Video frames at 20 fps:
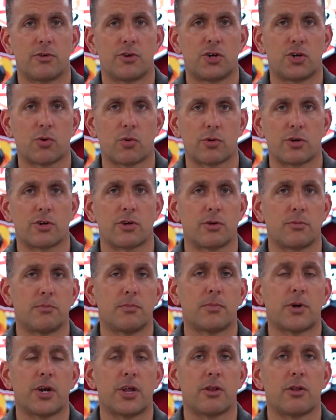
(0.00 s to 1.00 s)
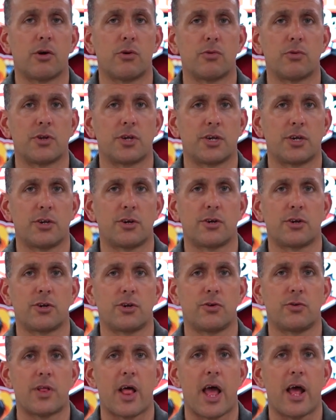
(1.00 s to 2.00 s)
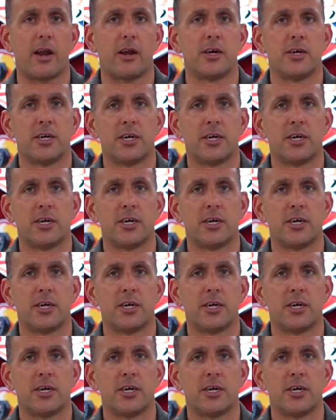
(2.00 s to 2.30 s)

Short-term money loans, you can do that.